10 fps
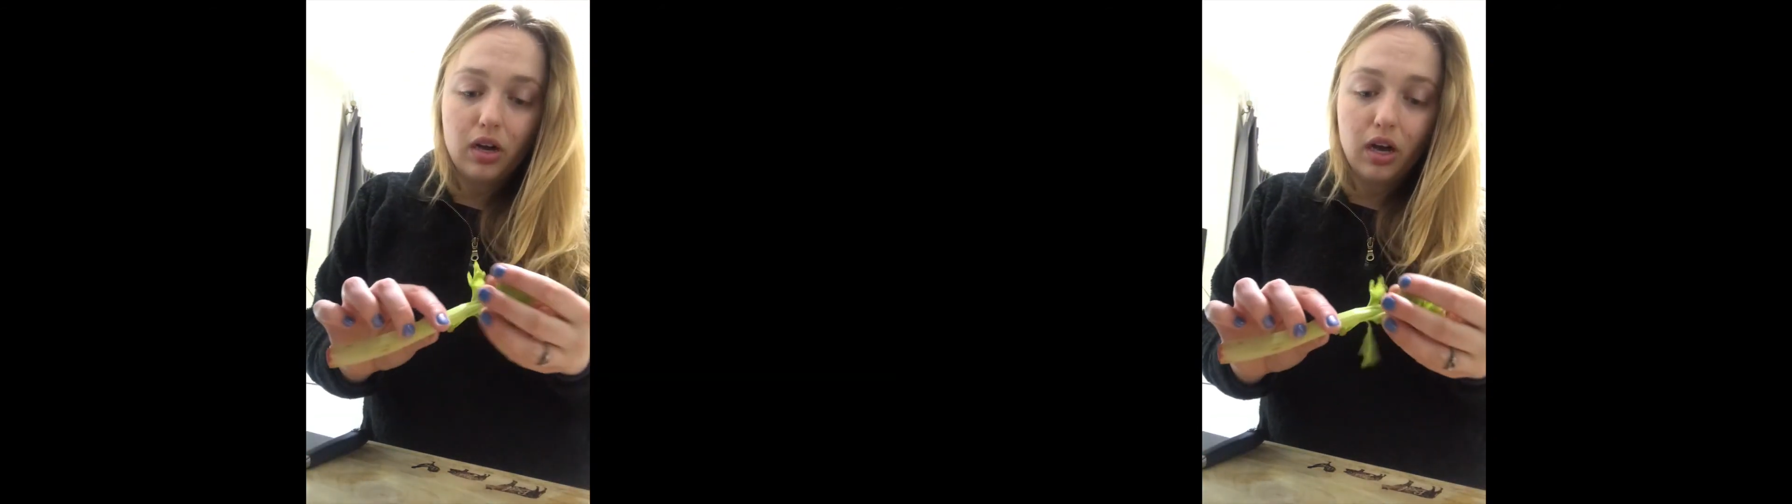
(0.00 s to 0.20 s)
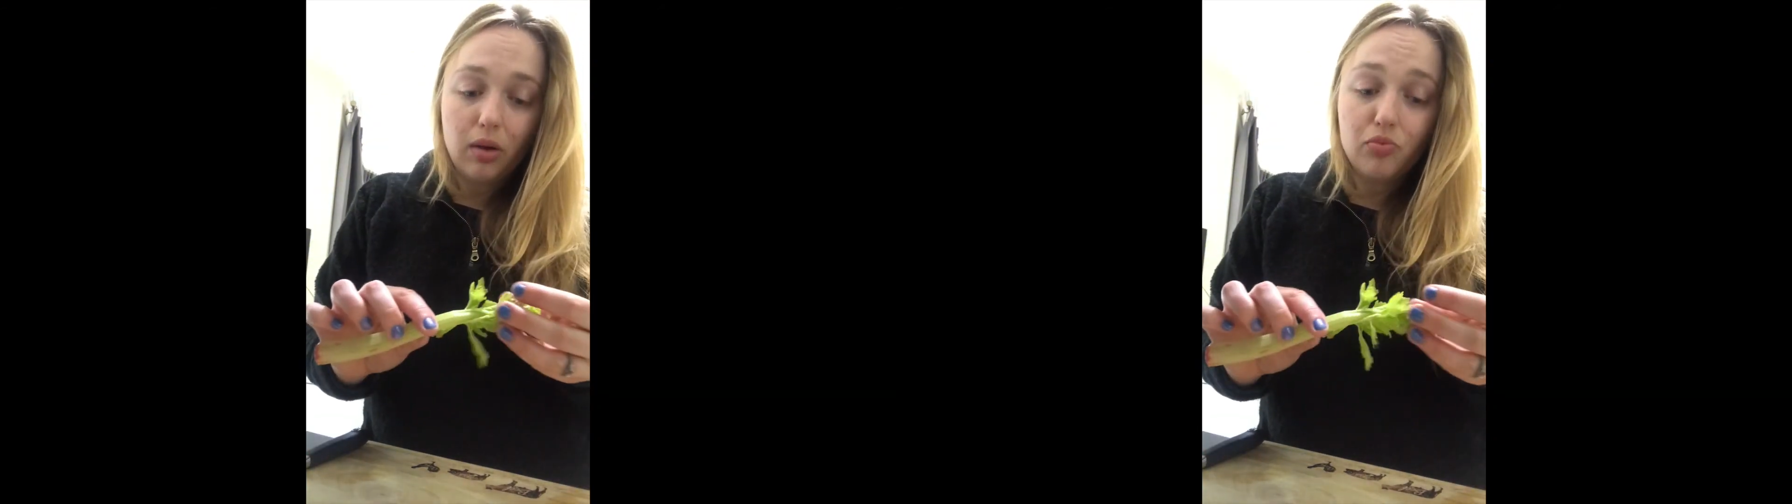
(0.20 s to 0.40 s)

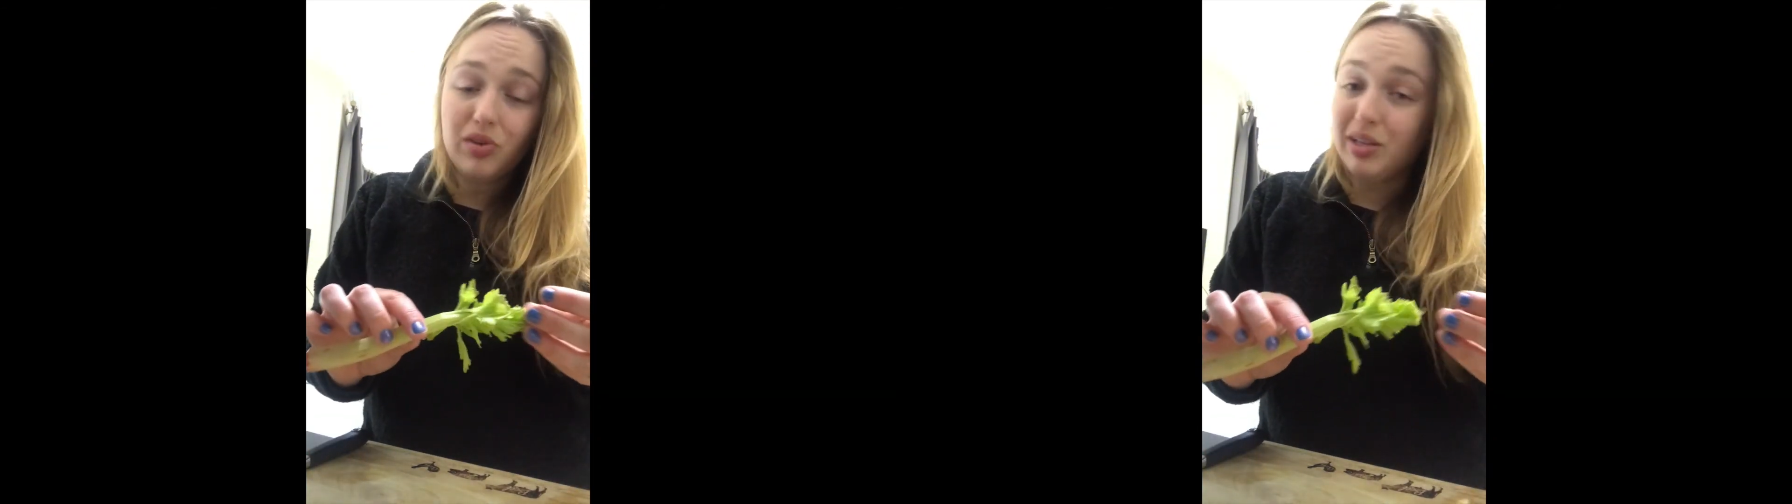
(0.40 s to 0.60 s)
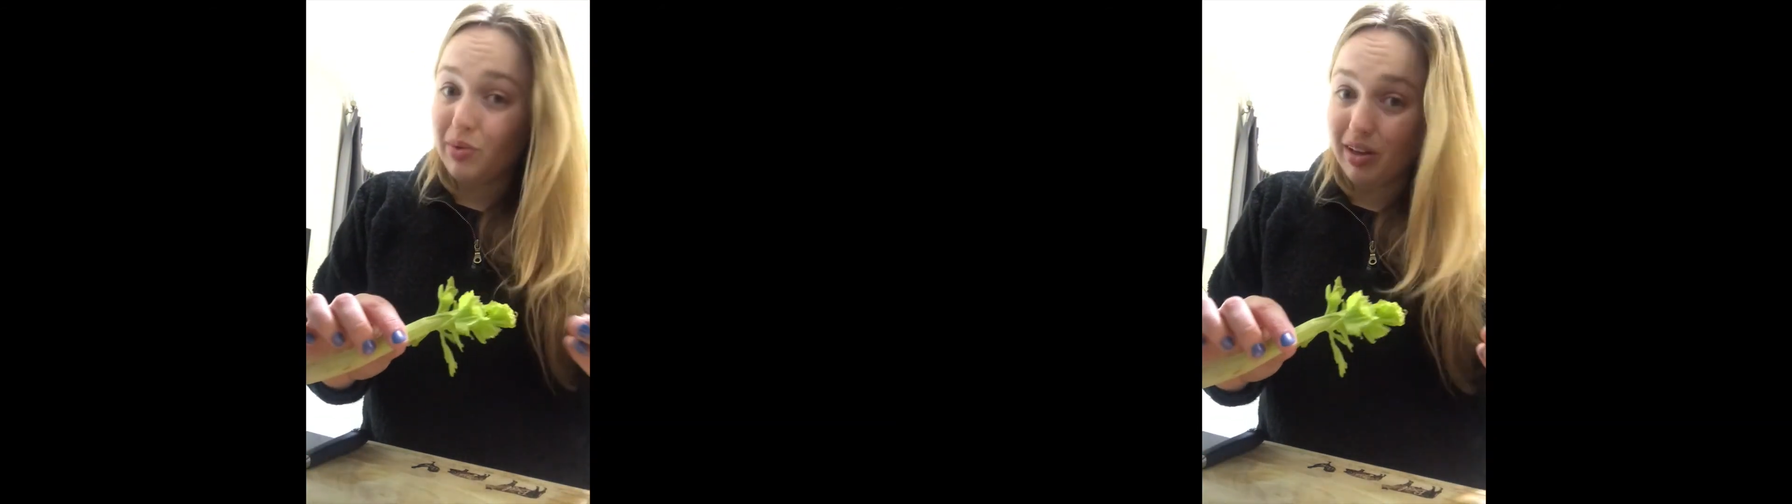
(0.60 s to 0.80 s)

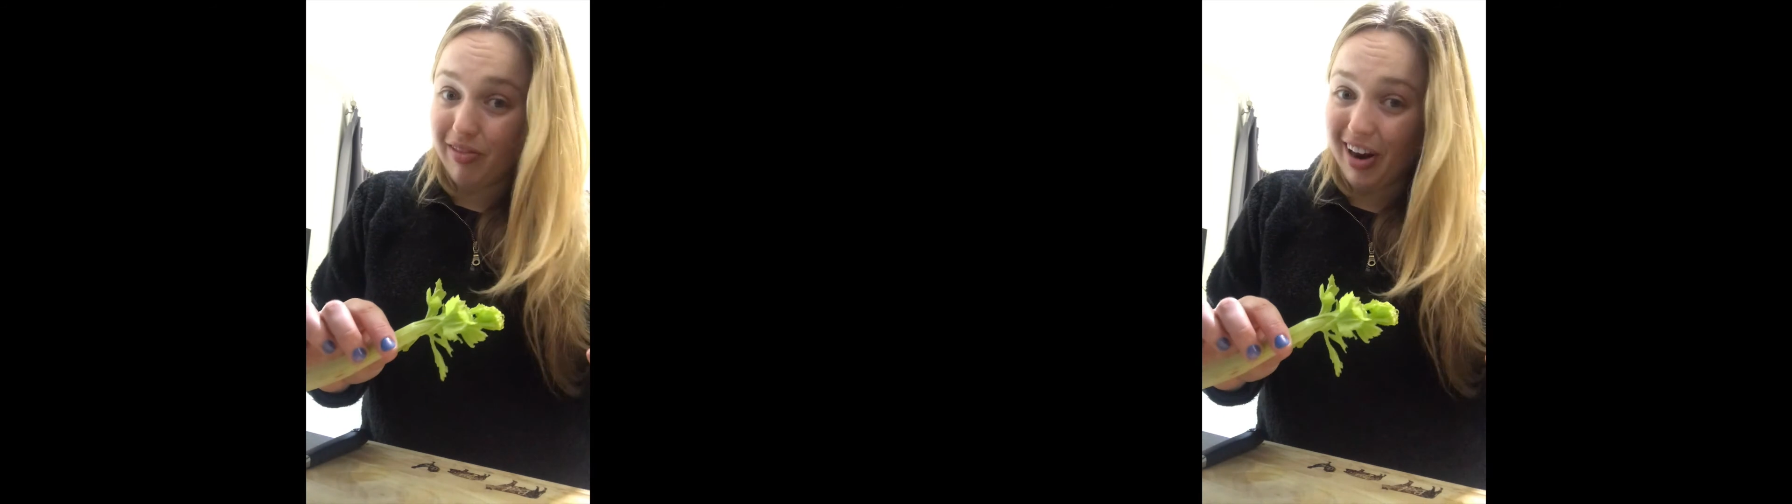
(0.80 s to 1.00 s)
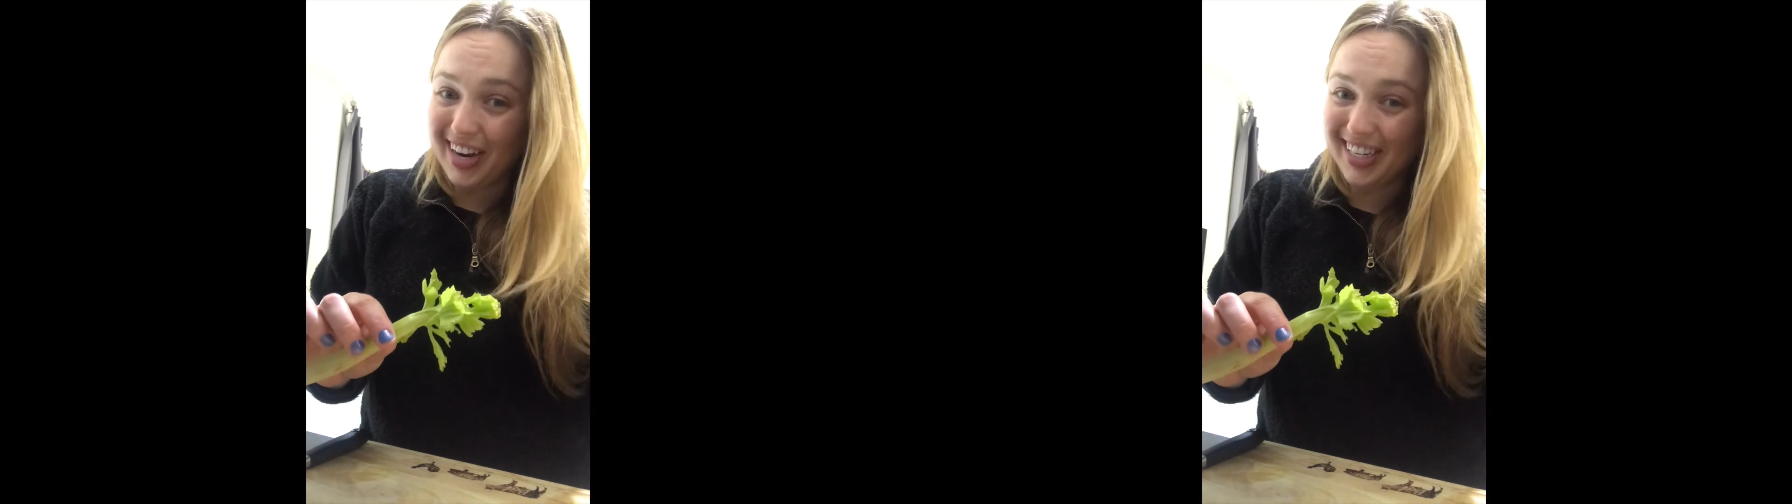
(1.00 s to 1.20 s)
really, really
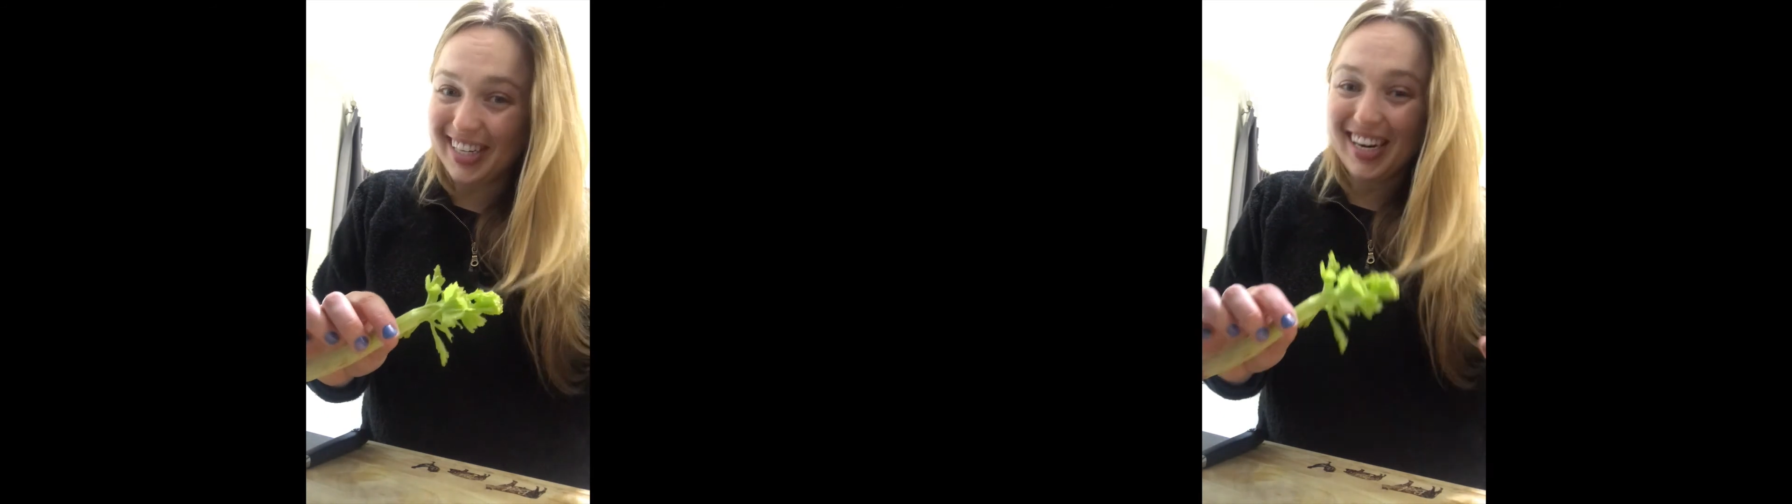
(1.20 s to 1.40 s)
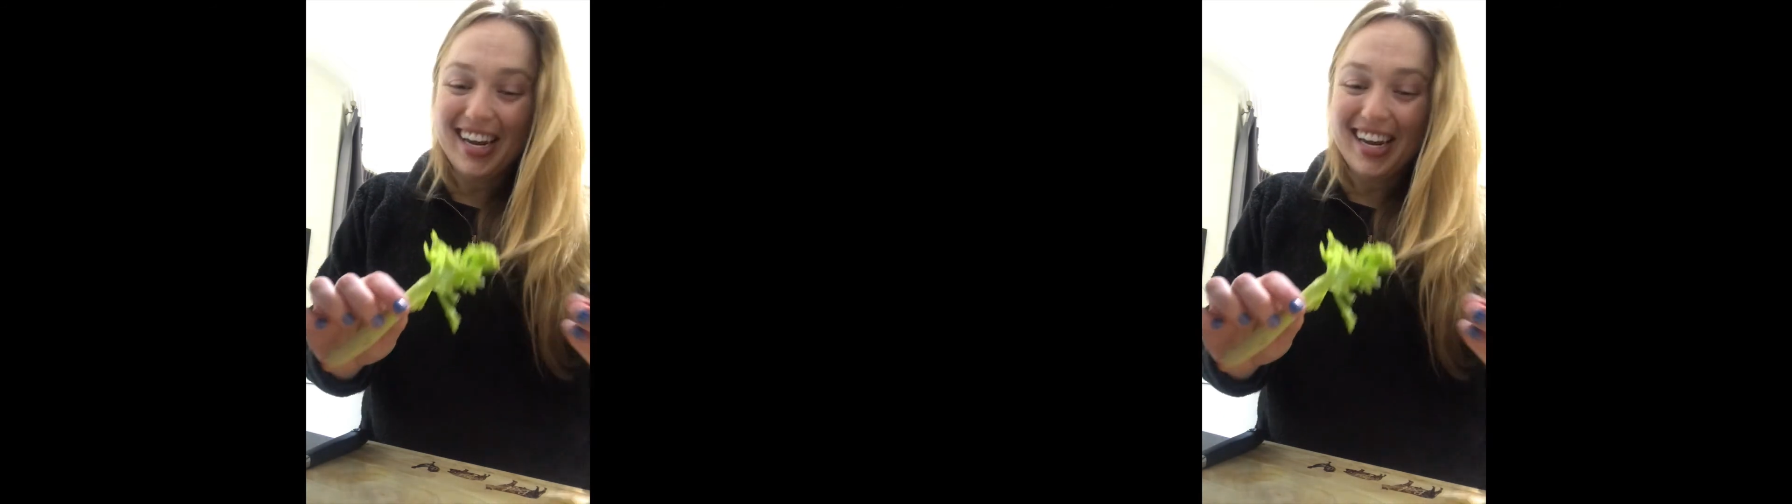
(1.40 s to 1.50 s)
fresh,